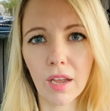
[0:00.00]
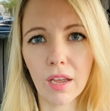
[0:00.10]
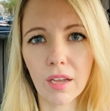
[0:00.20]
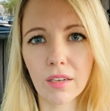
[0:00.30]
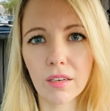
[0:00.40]

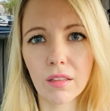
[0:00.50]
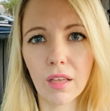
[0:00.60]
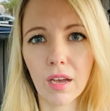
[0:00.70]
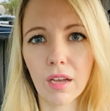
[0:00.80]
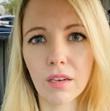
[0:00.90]
and
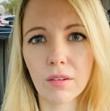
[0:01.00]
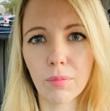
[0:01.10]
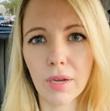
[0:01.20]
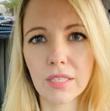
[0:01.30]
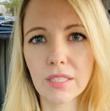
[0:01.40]
that
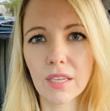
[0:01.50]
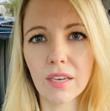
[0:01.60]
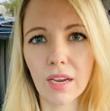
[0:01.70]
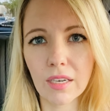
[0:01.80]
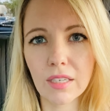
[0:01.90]
by
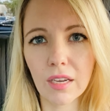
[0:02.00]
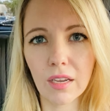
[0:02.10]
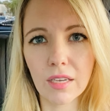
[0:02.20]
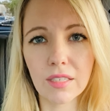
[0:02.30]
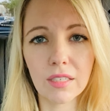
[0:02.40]

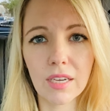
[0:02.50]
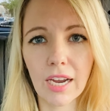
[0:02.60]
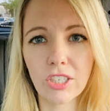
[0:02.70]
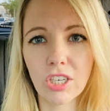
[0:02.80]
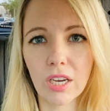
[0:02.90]
disconnecting and
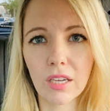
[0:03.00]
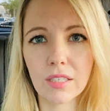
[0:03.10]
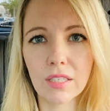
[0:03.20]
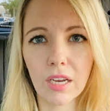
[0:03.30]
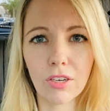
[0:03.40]
detaching
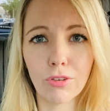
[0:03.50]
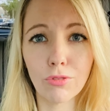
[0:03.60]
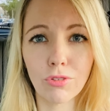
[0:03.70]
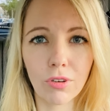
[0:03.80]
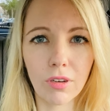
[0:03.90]
and staying
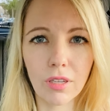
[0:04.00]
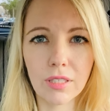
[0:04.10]
neutral and